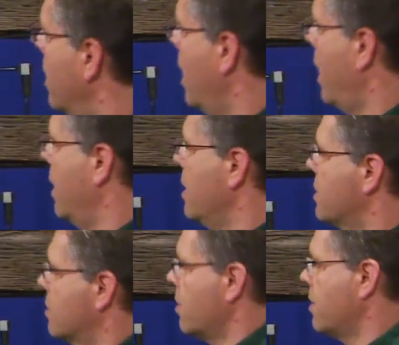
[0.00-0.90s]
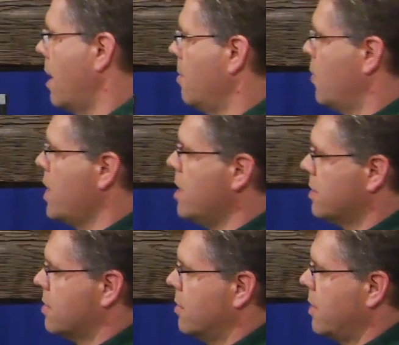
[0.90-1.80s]
and insert them,
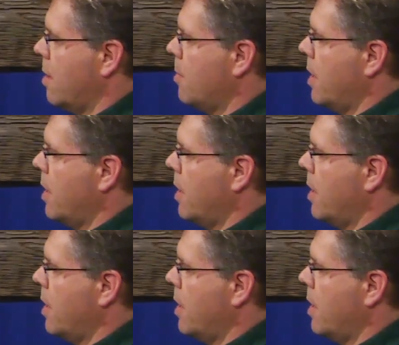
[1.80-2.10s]
reinsert them